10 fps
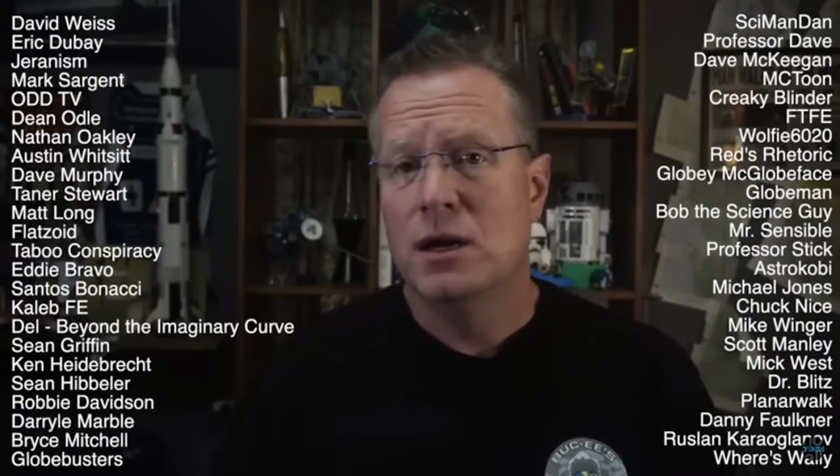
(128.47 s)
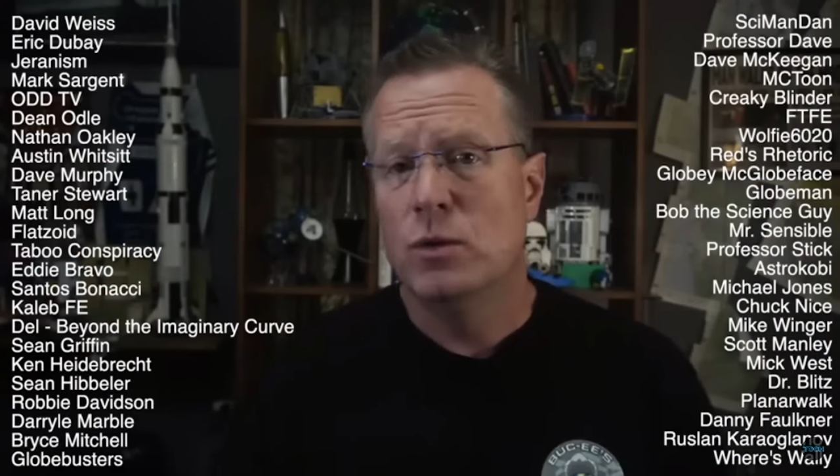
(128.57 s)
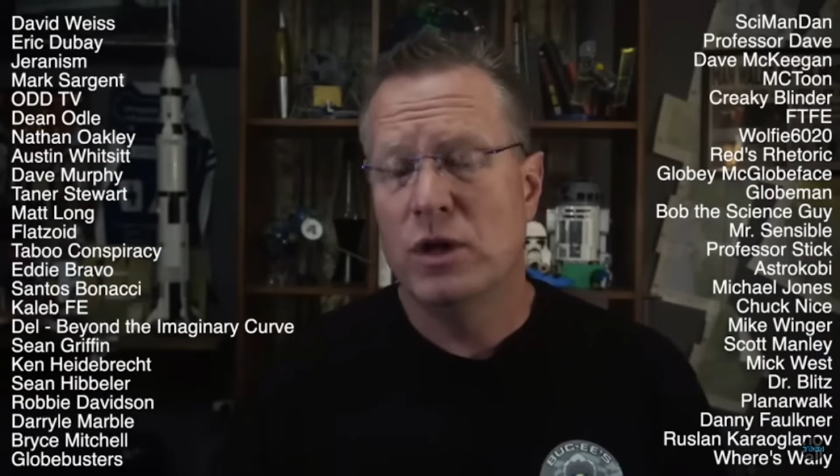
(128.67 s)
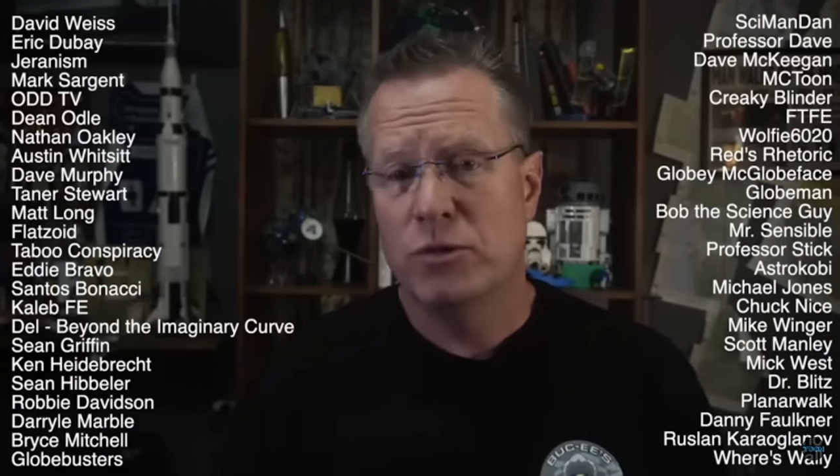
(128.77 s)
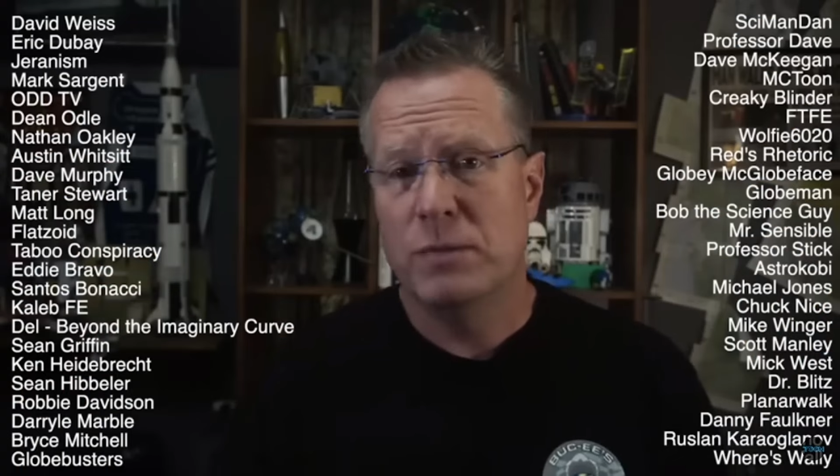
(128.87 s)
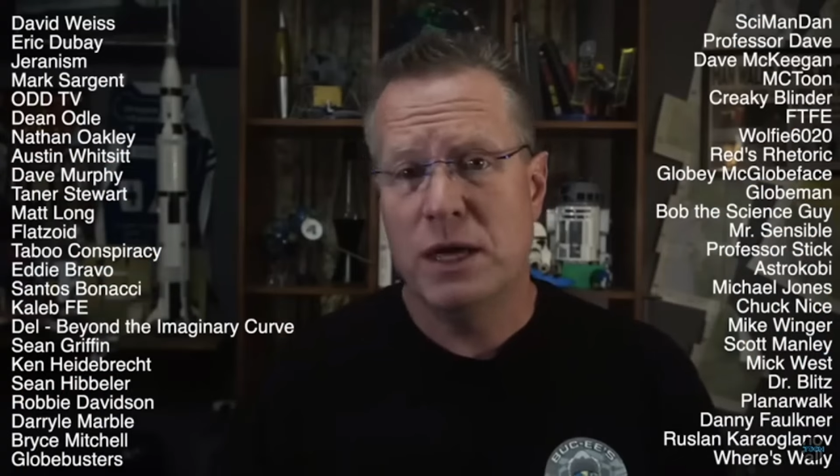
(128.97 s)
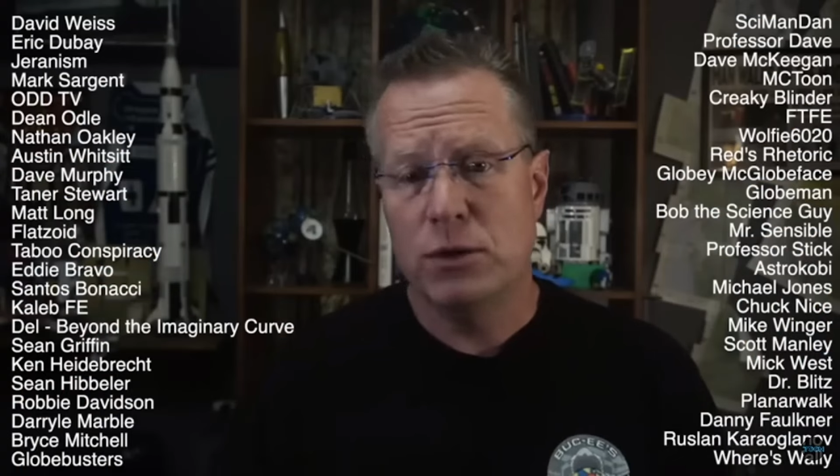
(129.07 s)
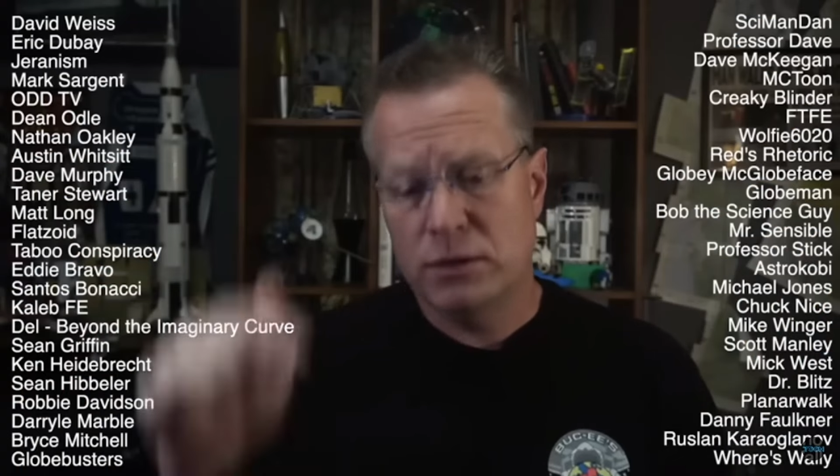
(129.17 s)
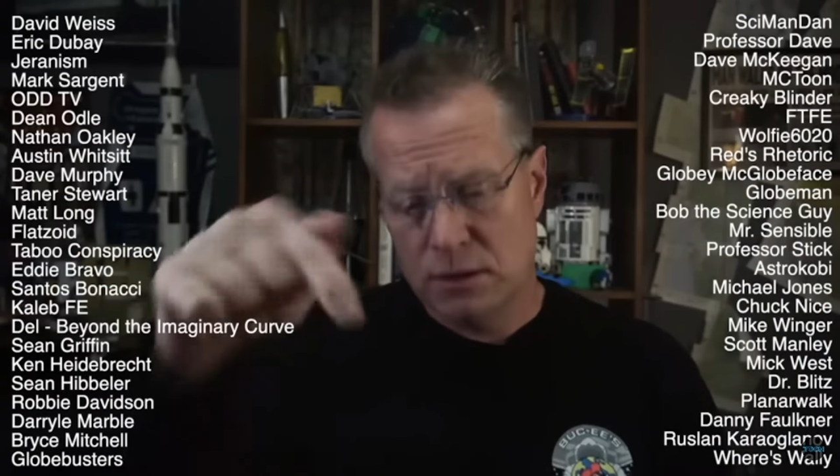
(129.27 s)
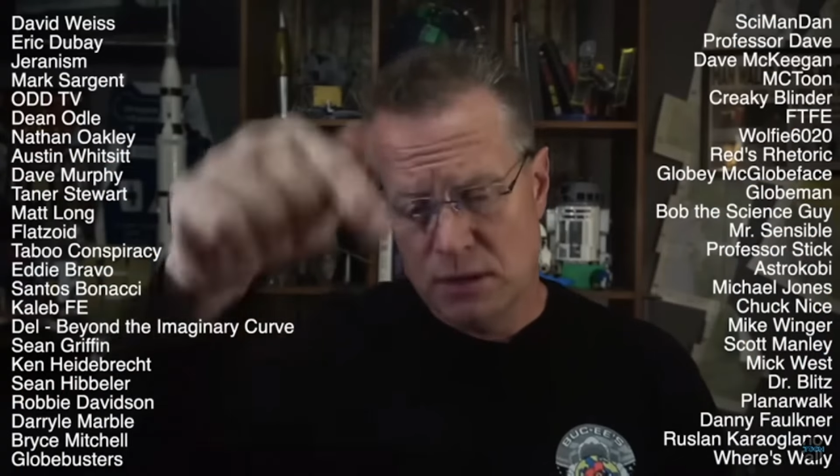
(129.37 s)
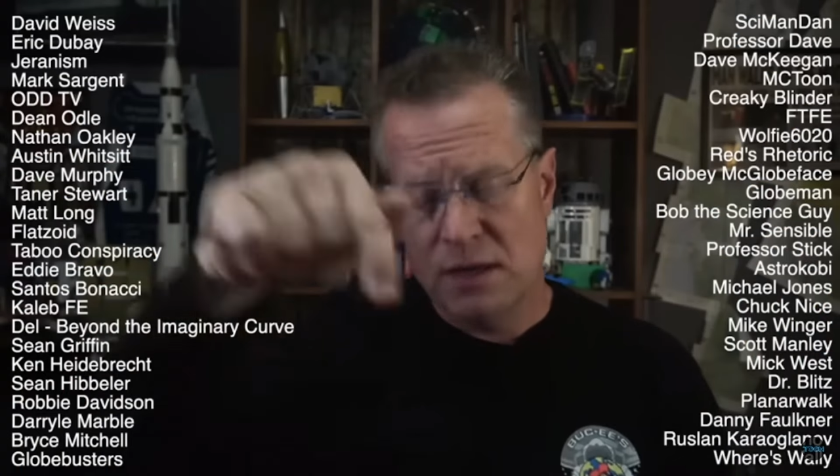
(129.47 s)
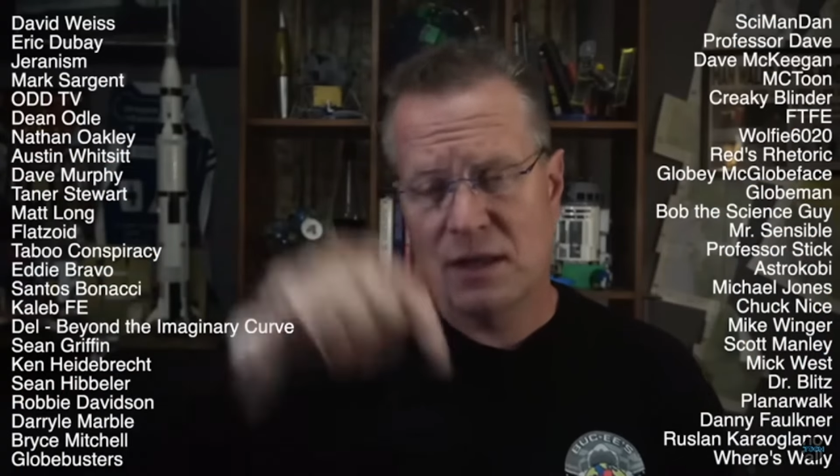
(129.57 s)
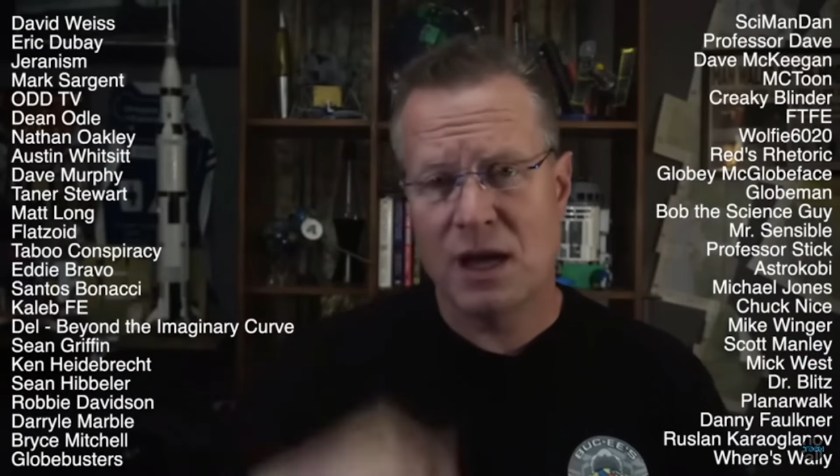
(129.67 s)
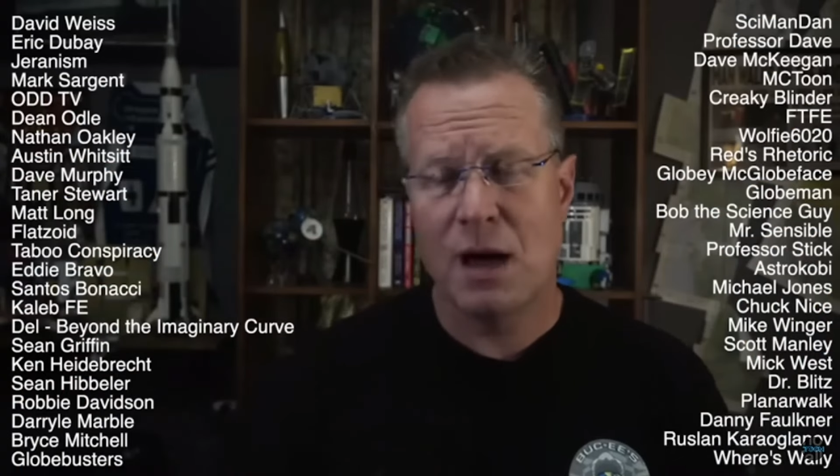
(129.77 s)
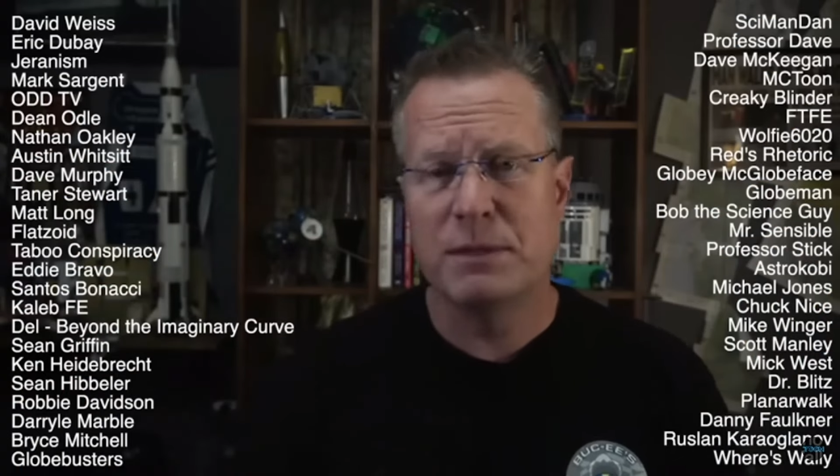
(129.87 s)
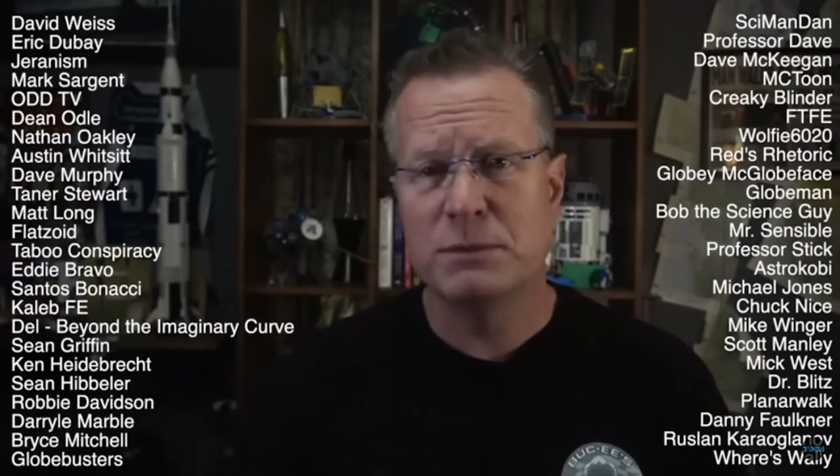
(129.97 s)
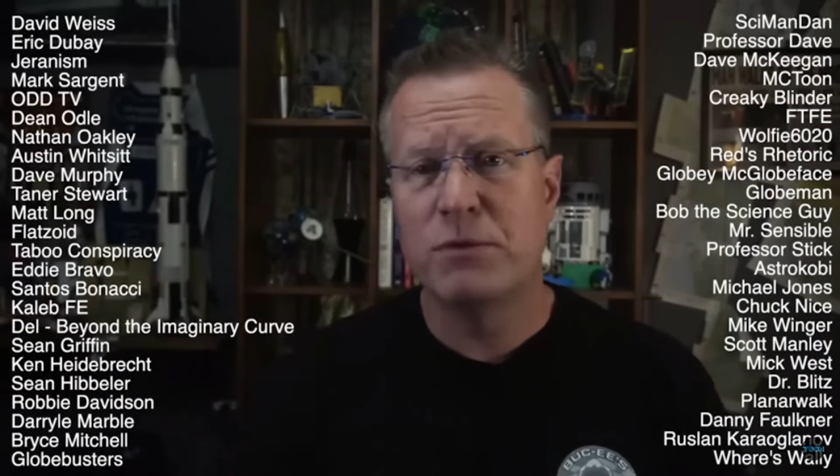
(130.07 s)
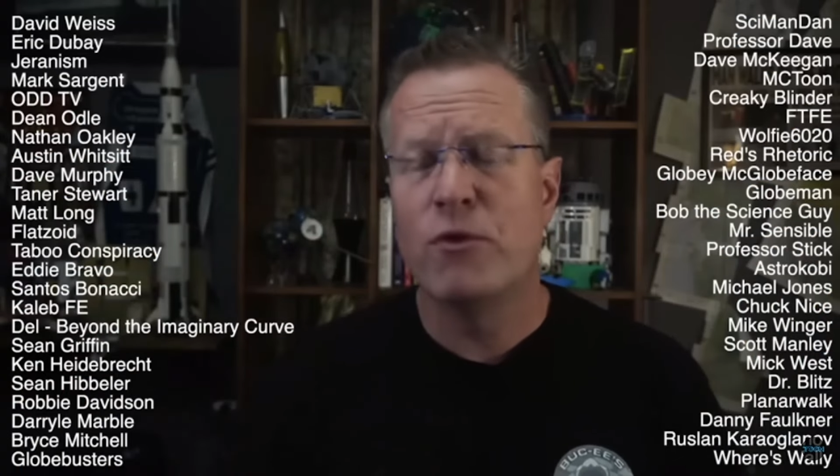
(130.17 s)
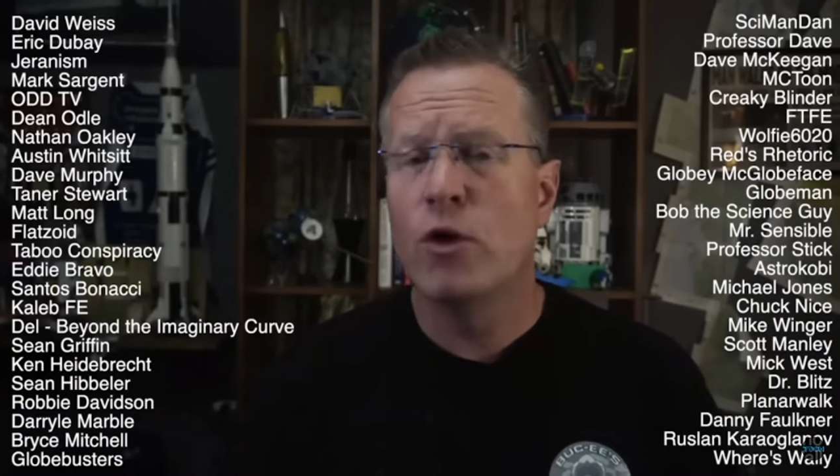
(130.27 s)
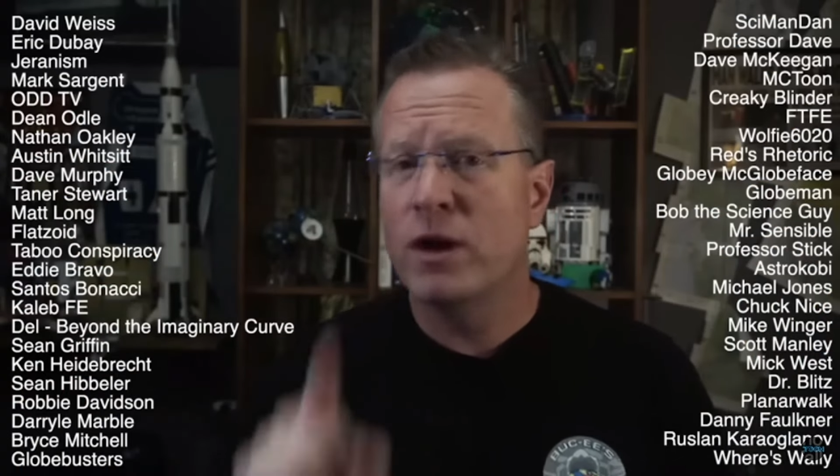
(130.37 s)
With me. You in the comments
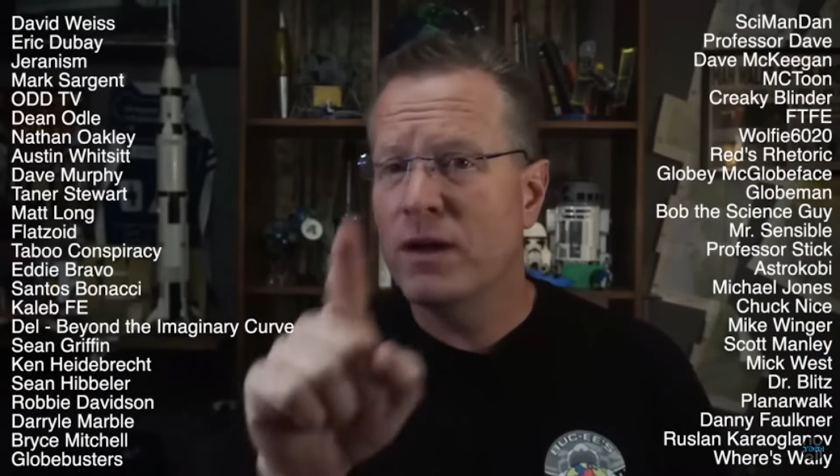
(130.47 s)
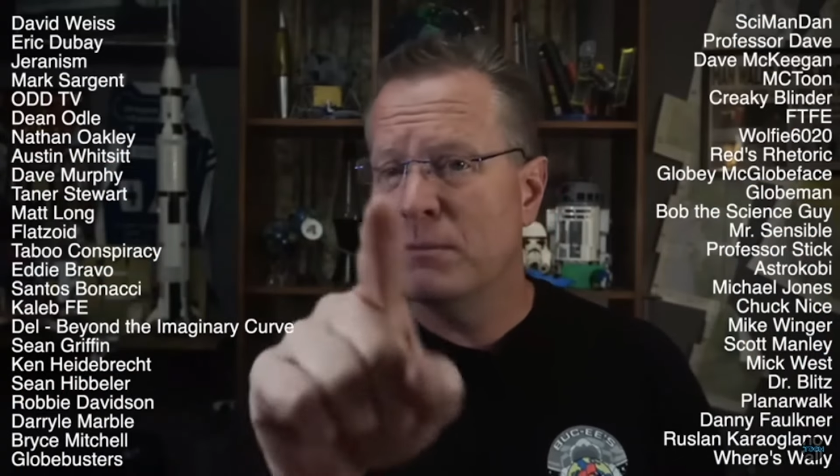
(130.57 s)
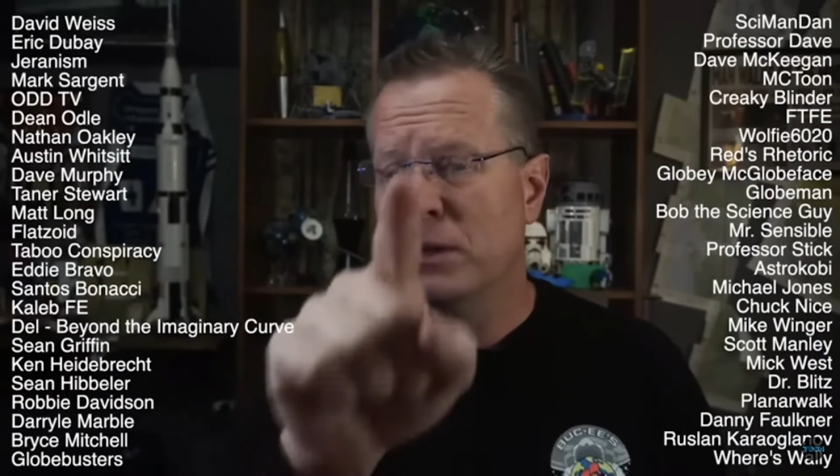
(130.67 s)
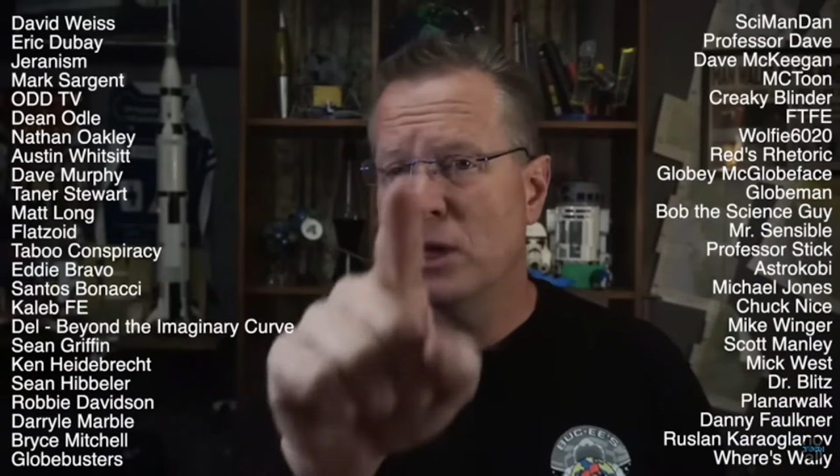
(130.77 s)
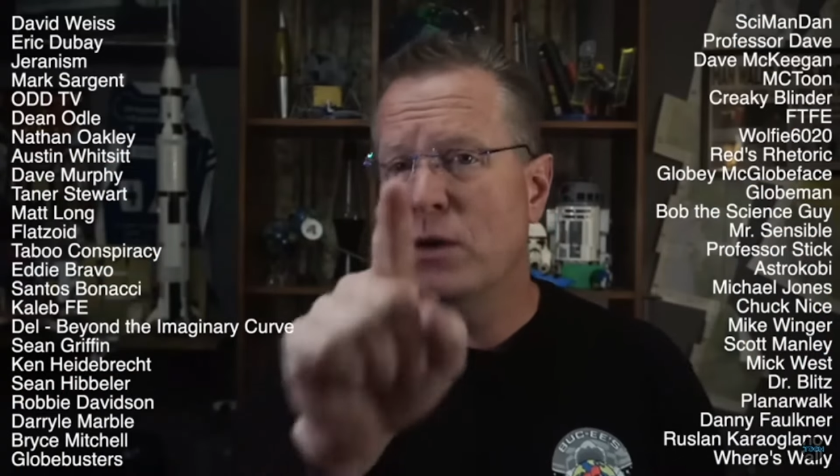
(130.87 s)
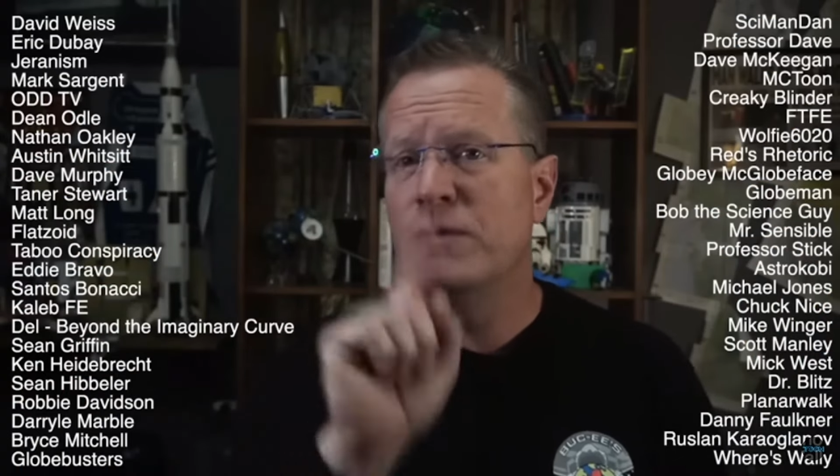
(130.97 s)
before below.